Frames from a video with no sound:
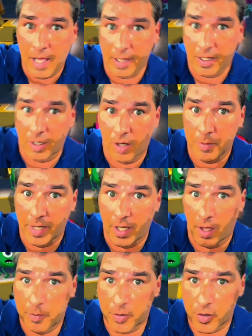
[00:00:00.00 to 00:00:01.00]
I got all my
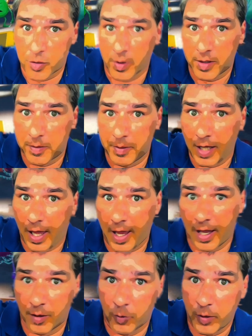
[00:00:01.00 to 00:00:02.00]
helpers with me
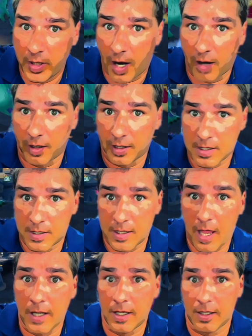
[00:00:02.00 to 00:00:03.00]
and we are
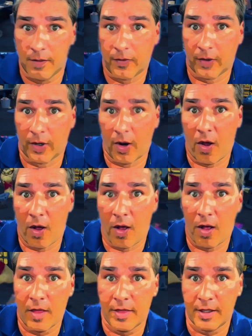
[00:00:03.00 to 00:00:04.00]
excited for
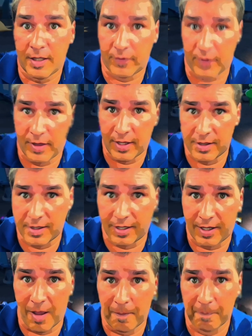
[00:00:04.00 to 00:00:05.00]
all the different things to
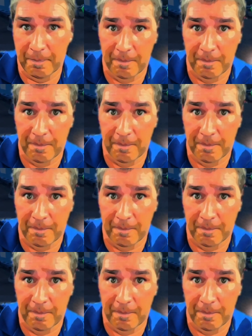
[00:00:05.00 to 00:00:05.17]
come.